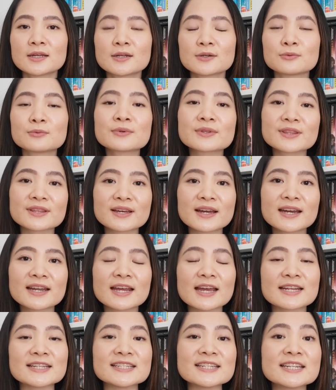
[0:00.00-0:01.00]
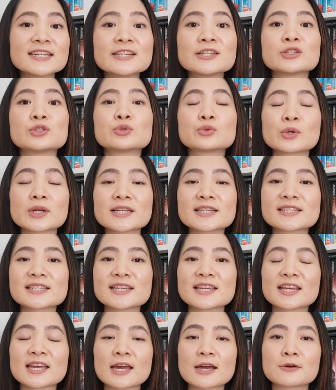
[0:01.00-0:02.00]
With that, I did enjoy
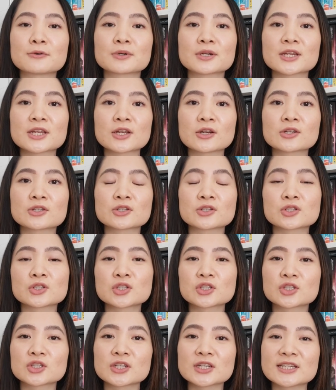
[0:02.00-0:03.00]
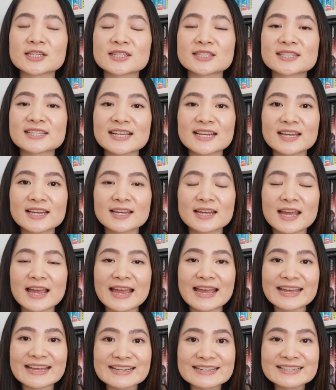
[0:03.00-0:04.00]
seeing how our characters' journeys
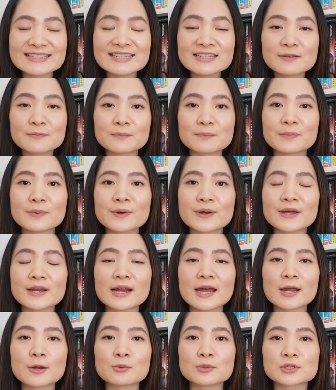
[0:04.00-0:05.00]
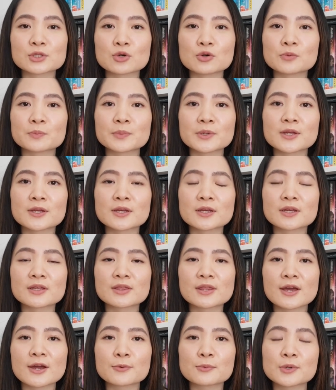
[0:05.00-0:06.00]
end, but I was hoping
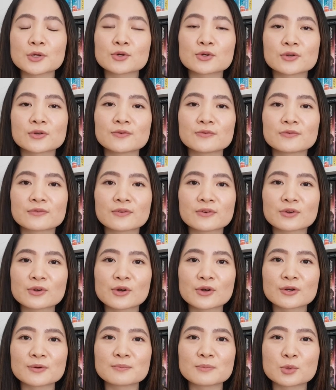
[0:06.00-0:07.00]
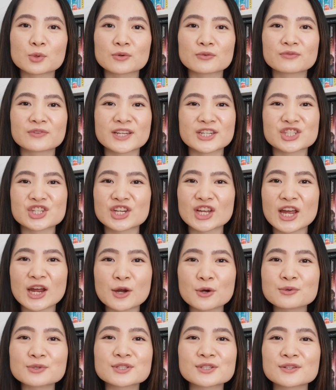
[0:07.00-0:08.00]
that we could have gotten more fleshing
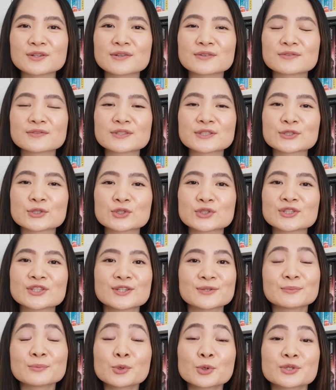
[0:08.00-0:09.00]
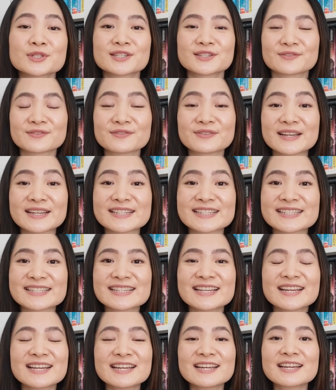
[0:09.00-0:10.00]
out of certain important events
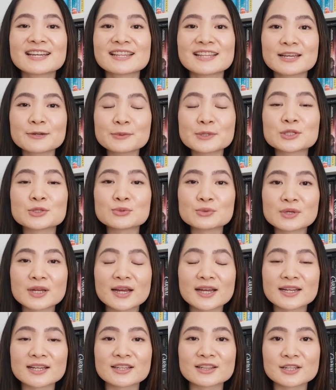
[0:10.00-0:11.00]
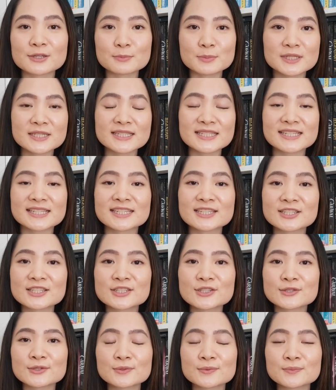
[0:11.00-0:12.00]
that we do get glimpses
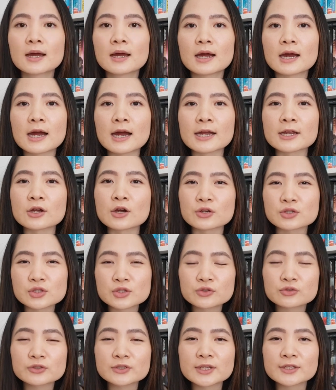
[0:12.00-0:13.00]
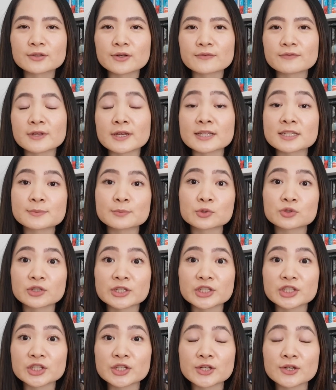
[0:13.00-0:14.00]
into. I also really love the
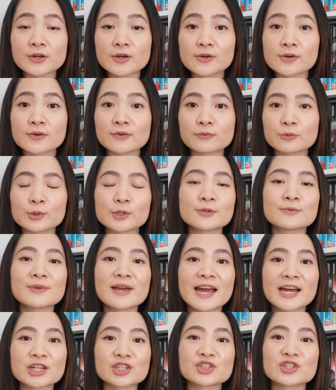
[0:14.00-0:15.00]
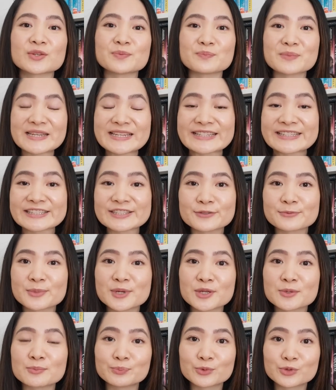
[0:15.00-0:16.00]
exploration of what it actually means to
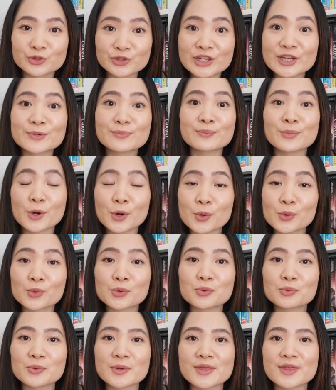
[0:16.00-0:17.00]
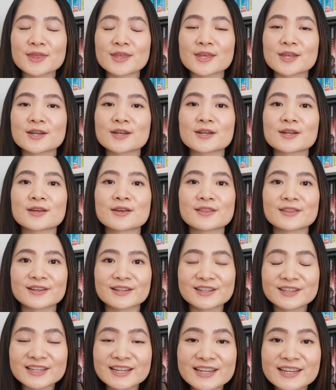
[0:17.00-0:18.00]
be green bone within the
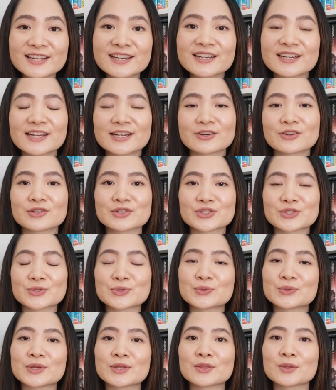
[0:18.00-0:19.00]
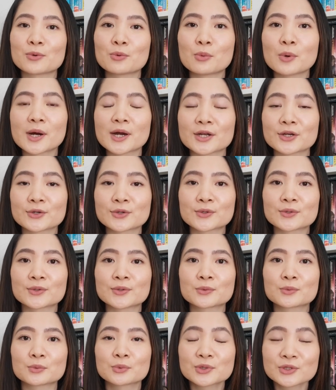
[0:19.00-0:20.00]
clan and also in the wider
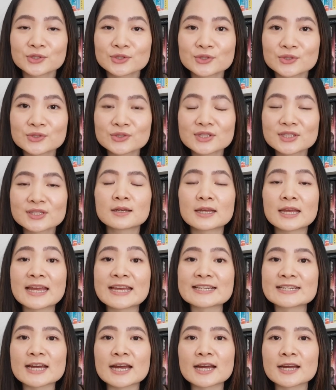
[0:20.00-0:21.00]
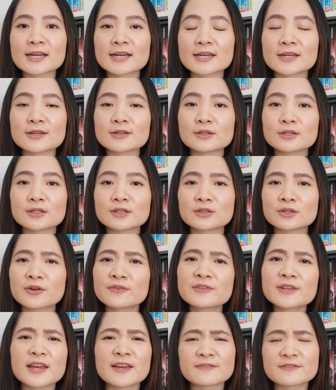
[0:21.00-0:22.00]
world. And I love
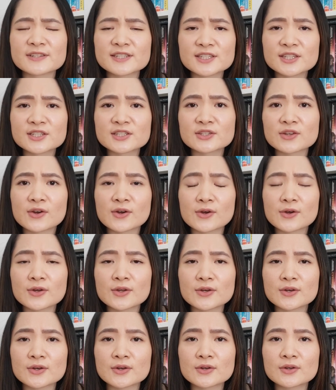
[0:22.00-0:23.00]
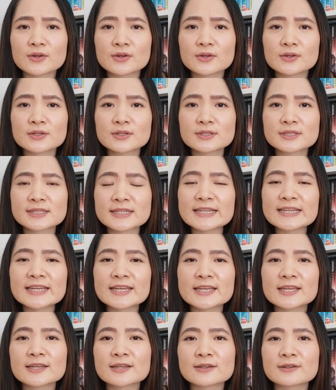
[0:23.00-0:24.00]
the emphasis on
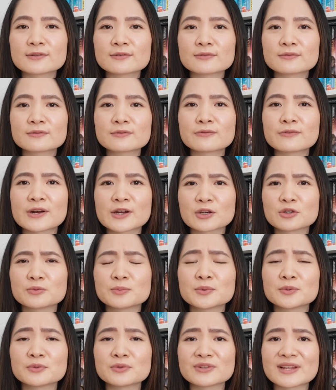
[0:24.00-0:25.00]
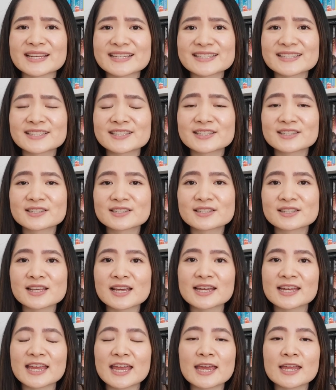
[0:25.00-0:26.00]
seeking viable lessons
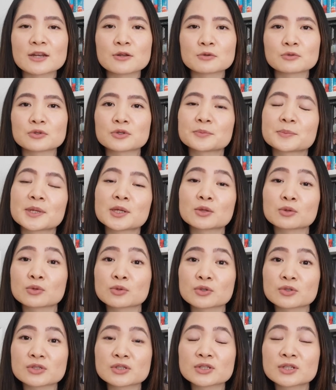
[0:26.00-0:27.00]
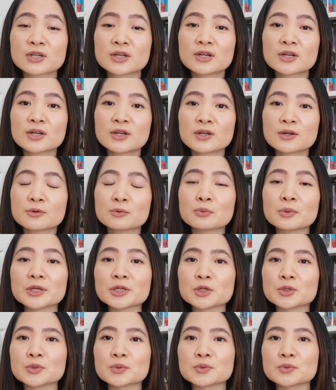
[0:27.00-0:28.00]
that can only be learned when
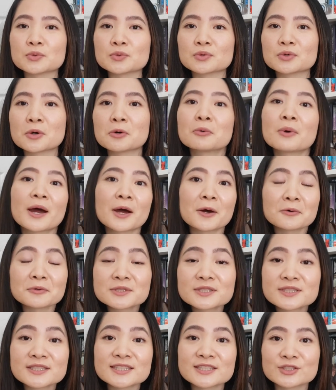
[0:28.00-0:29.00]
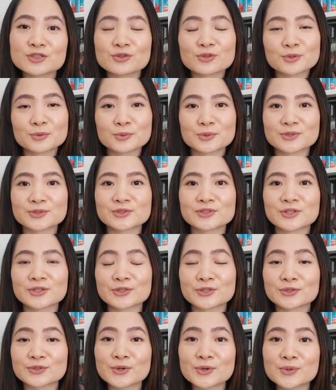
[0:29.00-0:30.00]
you go out into the world on
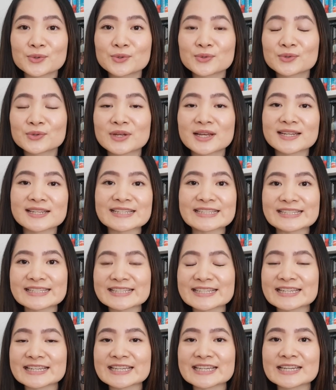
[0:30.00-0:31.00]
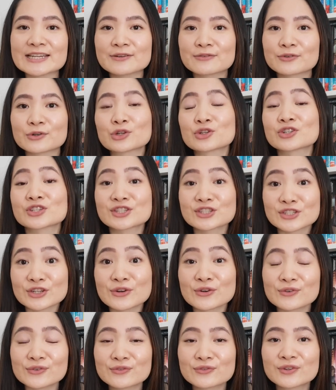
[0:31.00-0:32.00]
your own and see for
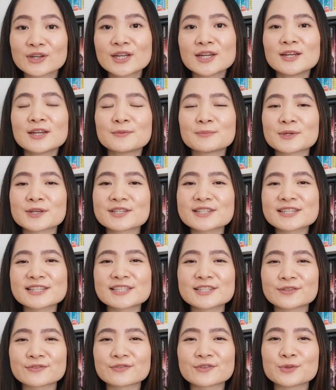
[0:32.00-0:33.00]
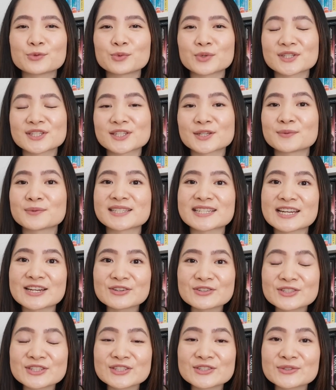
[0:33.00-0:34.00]
yourself because it's different when someone
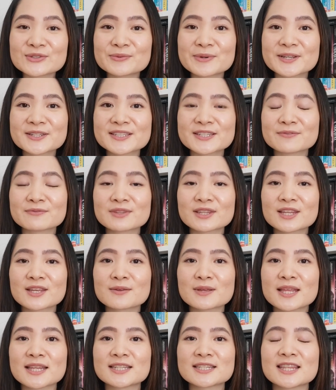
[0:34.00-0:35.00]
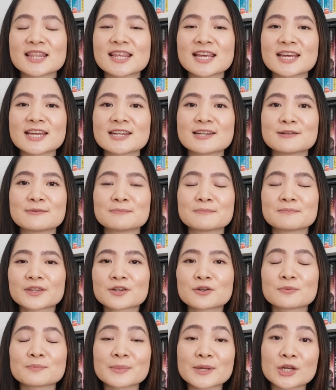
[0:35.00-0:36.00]
tells you about something and then
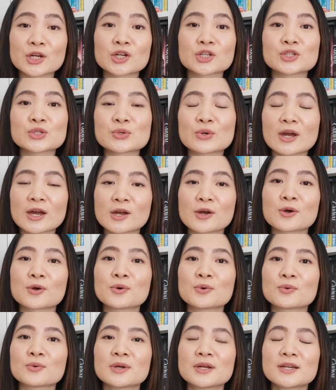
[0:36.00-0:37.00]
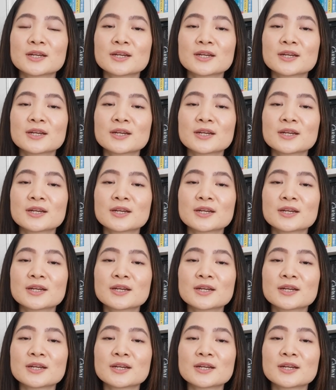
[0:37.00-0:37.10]
compared to how